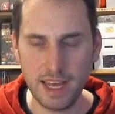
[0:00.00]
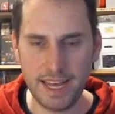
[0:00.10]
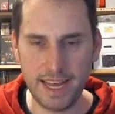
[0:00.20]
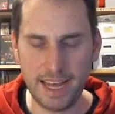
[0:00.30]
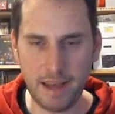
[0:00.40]

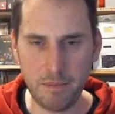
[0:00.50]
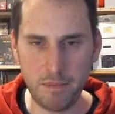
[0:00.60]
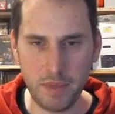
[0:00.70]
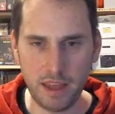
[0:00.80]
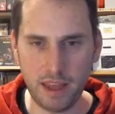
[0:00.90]

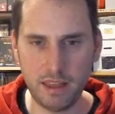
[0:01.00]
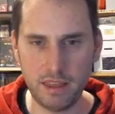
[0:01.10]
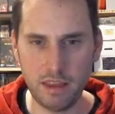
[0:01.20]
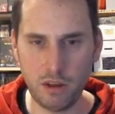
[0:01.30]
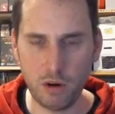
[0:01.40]

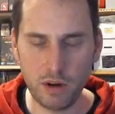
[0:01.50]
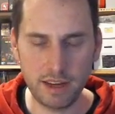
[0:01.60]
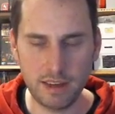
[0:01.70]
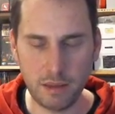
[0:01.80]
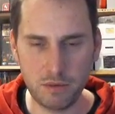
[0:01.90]
And the only
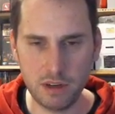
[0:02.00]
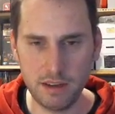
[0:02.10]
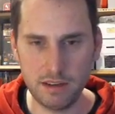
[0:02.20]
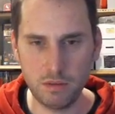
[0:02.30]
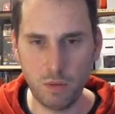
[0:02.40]
exception
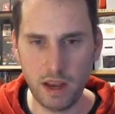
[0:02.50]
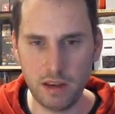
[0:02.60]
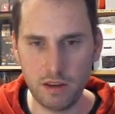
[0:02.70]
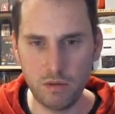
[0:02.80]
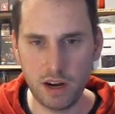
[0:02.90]
is
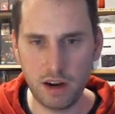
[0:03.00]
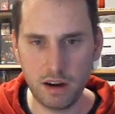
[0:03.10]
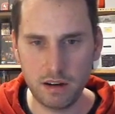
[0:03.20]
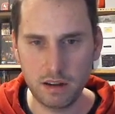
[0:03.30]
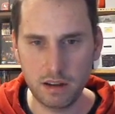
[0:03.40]
when you
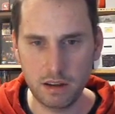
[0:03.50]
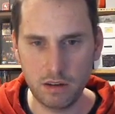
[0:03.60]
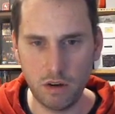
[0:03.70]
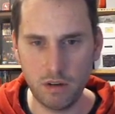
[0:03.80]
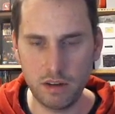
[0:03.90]
are
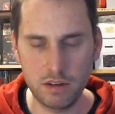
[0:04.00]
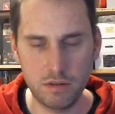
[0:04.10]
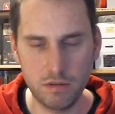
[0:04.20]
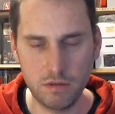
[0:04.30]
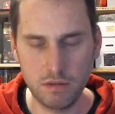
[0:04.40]
going
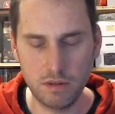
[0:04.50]
to